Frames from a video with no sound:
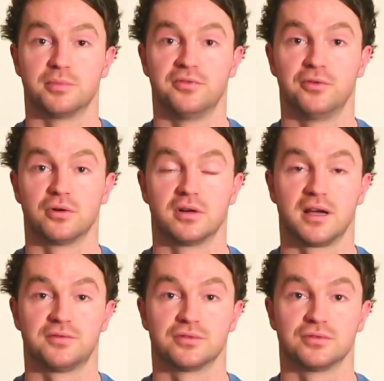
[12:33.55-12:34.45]
before and
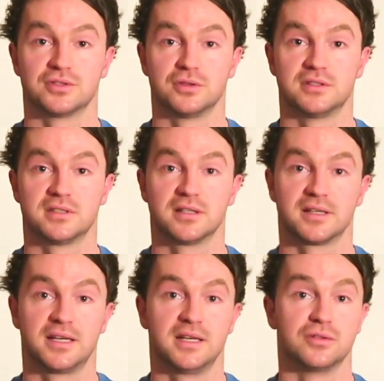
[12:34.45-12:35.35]
after results and the key